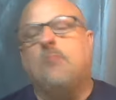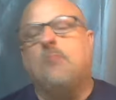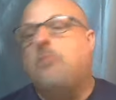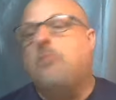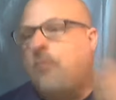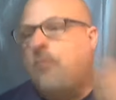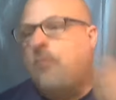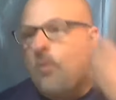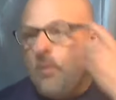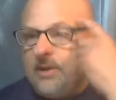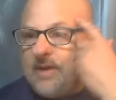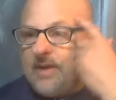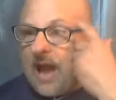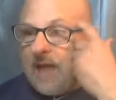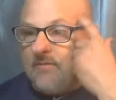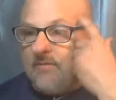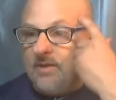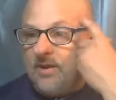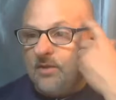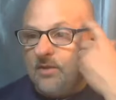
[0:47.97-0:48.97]
and before we
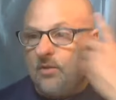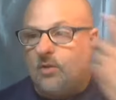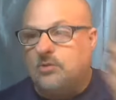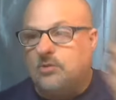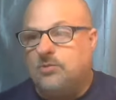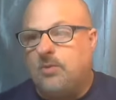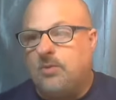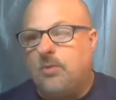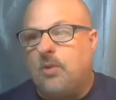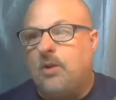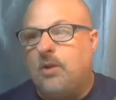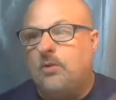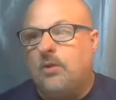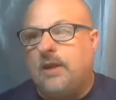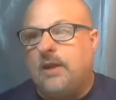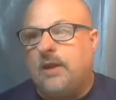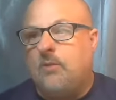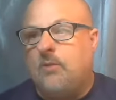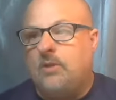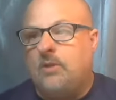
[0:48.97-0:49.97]
dive into those, we want to
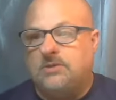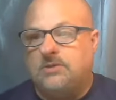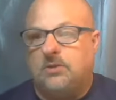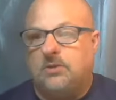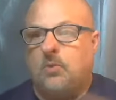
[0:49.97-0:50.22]
look at what's